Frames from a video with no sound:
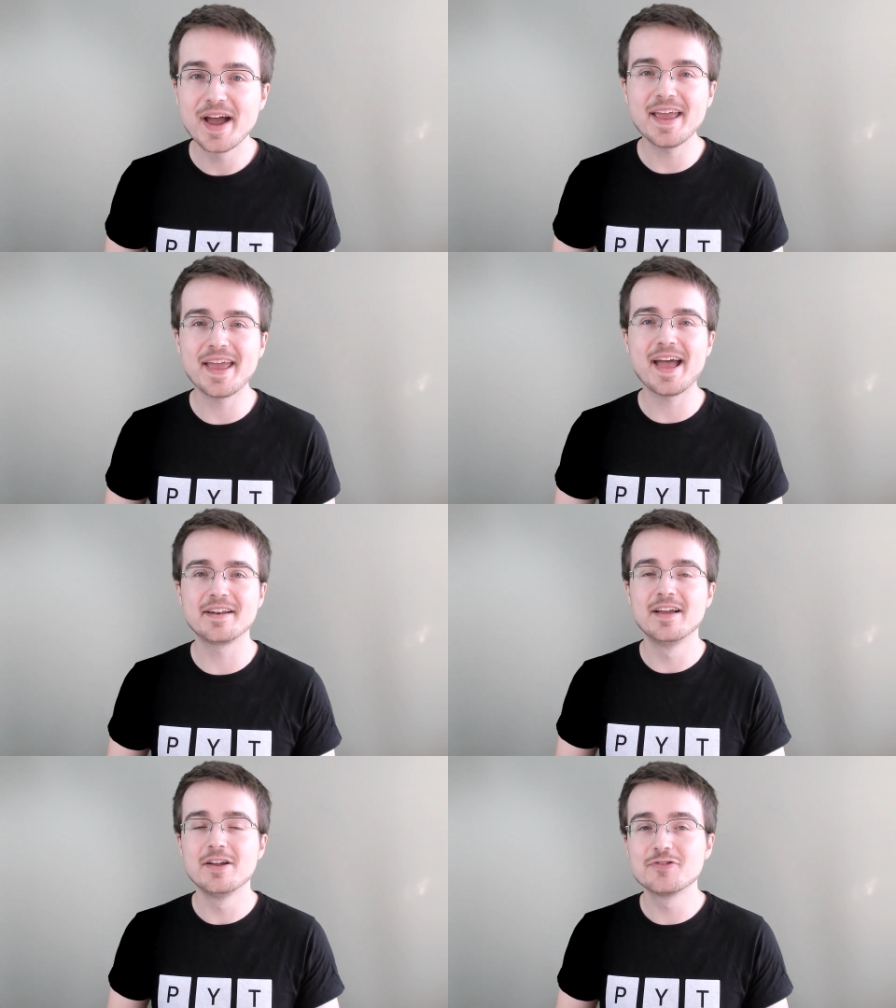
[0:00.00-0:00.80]
I
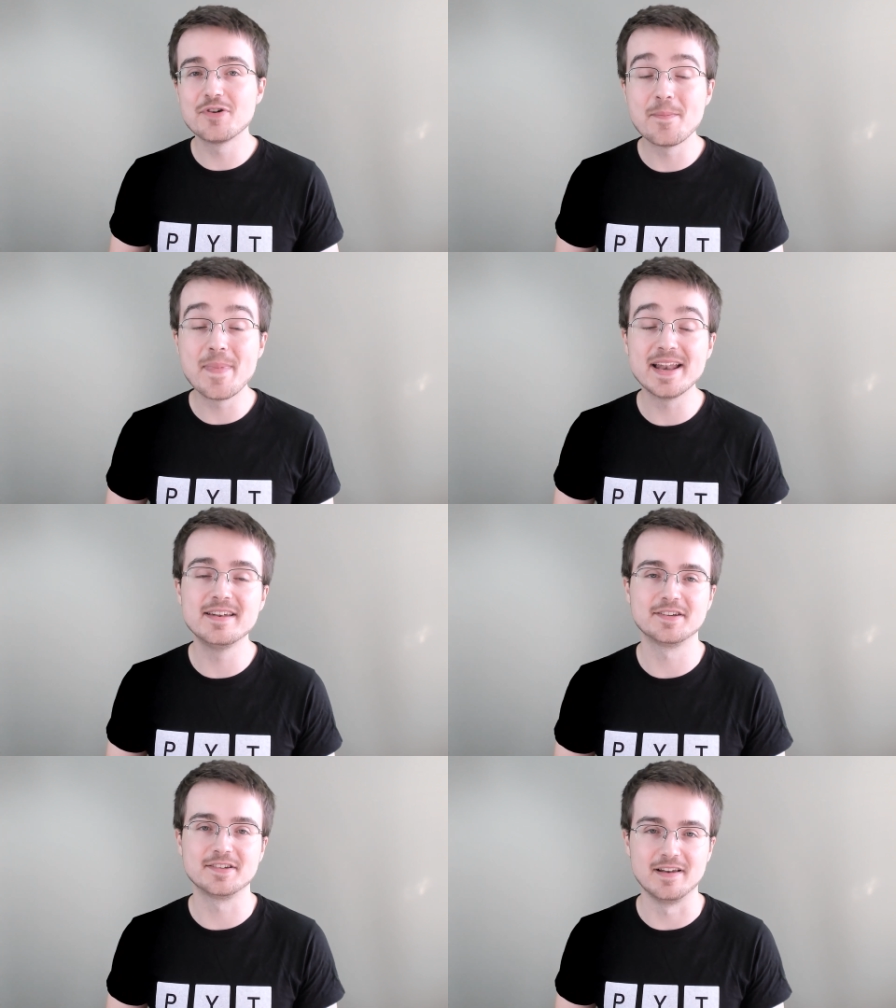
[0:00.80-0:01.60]
had
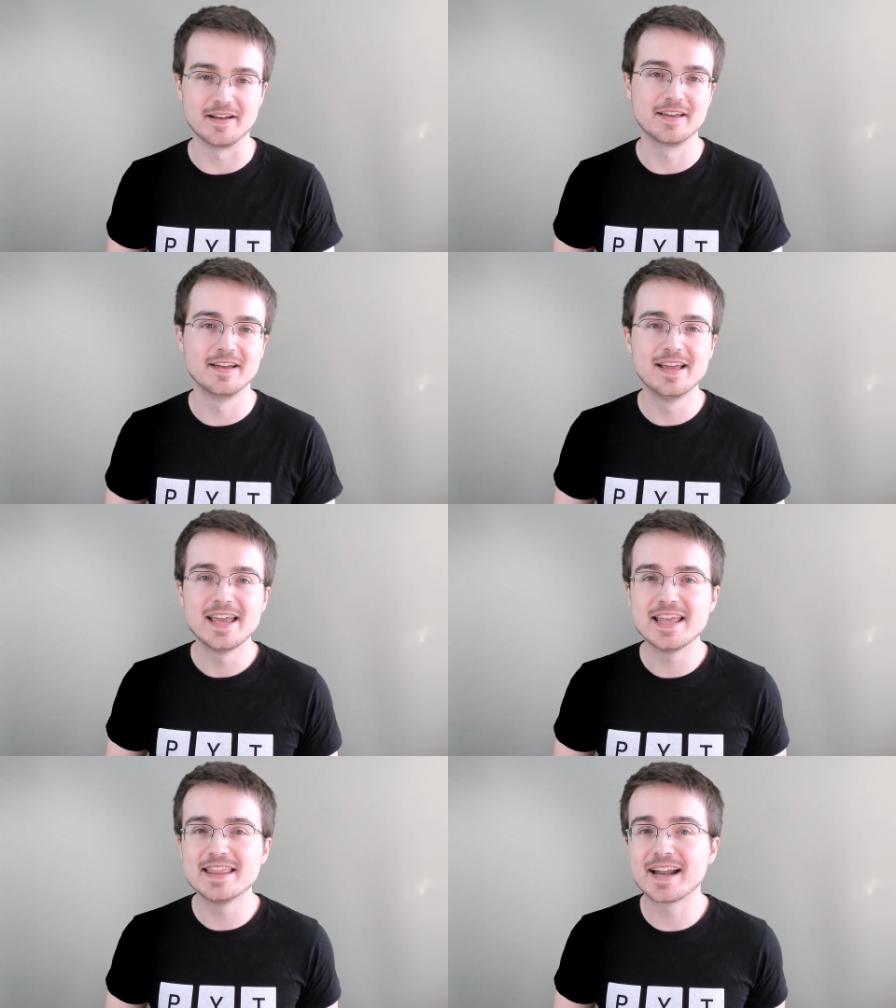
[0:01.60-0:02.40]
tremendous luck
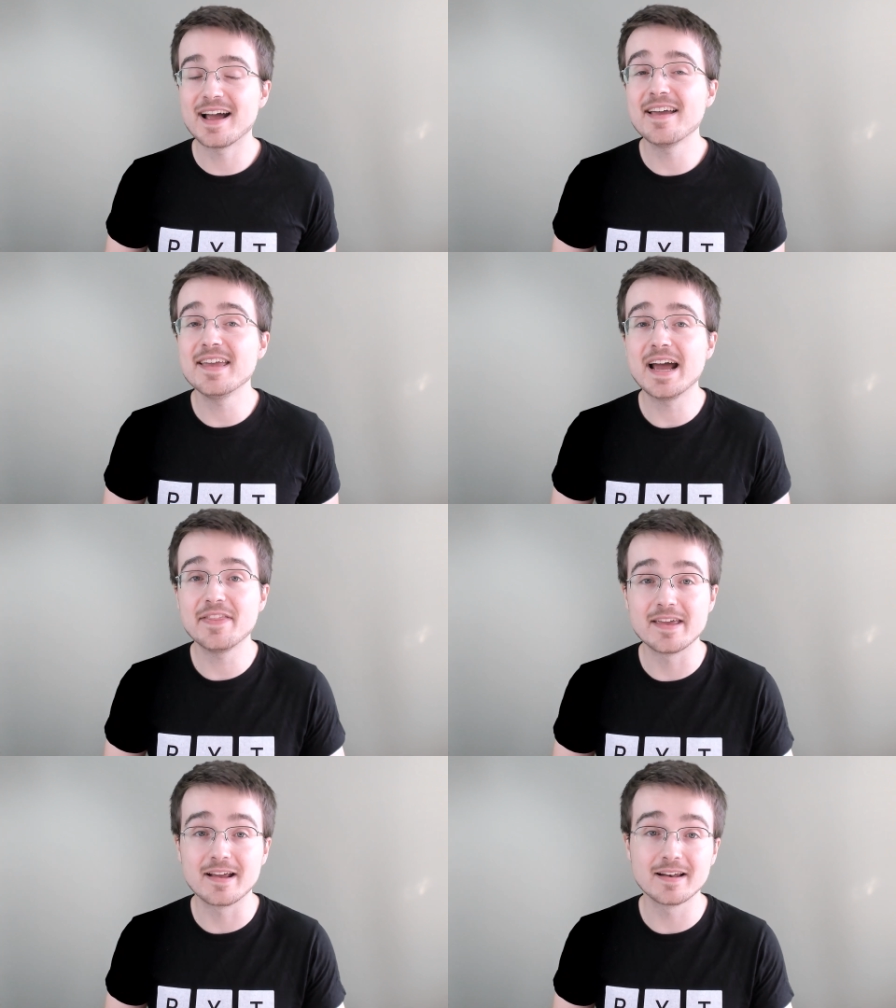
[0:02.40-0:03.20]
in that I
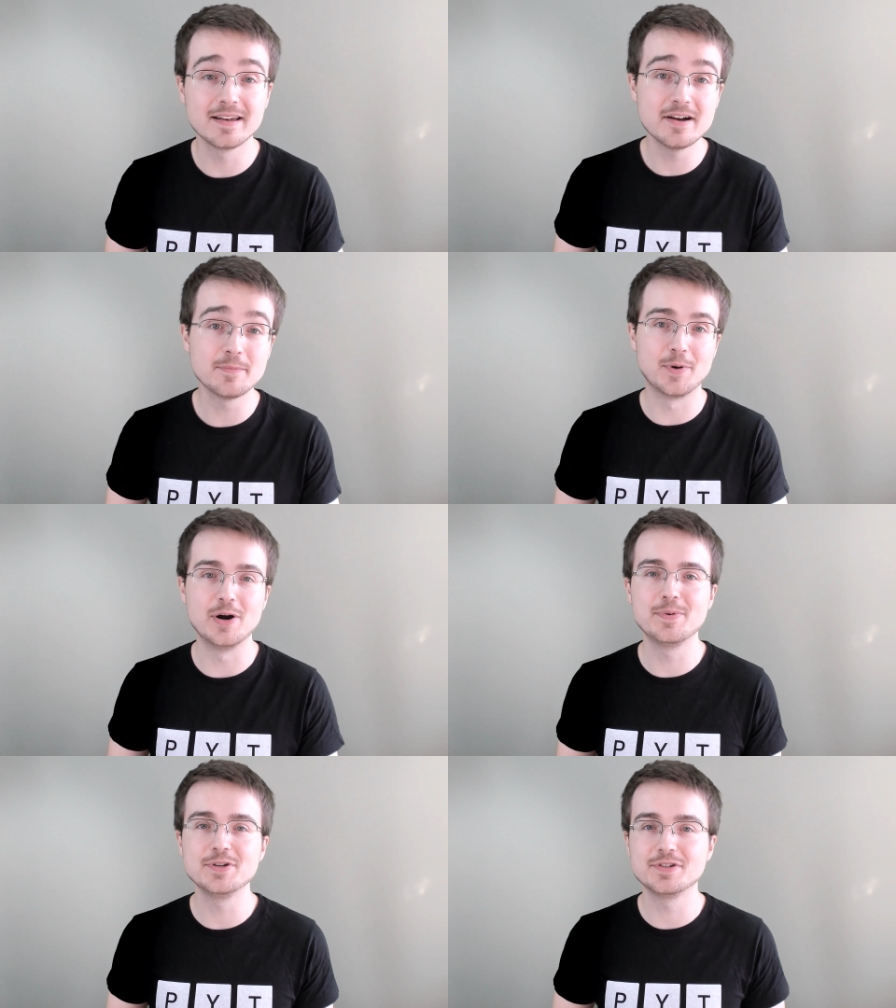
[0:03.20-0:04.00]
had a clear
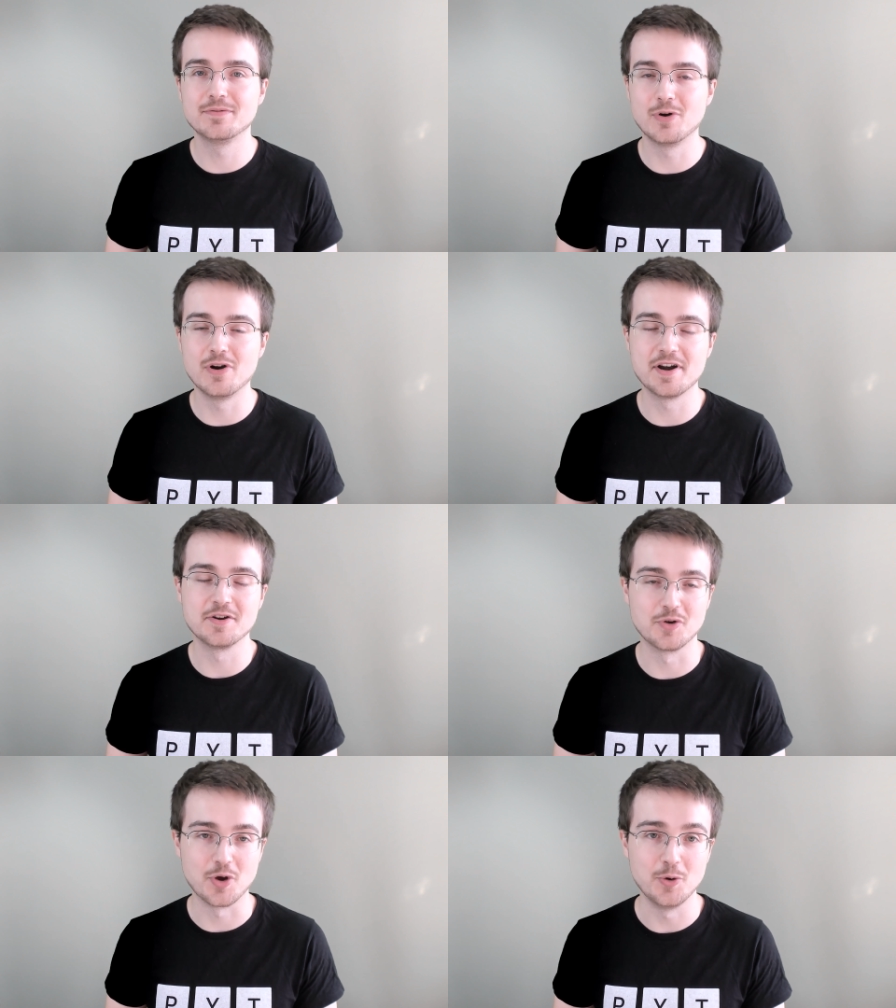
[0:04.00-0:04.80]
purpose for learning
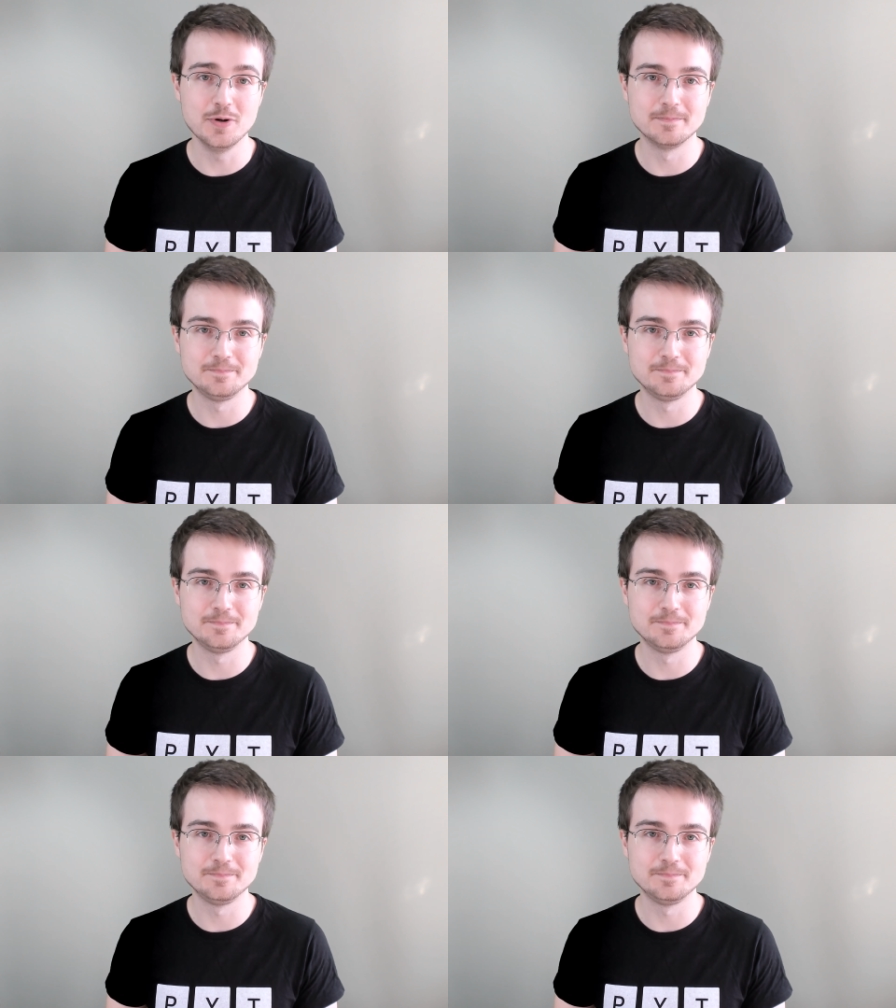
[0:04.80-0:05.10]
to code,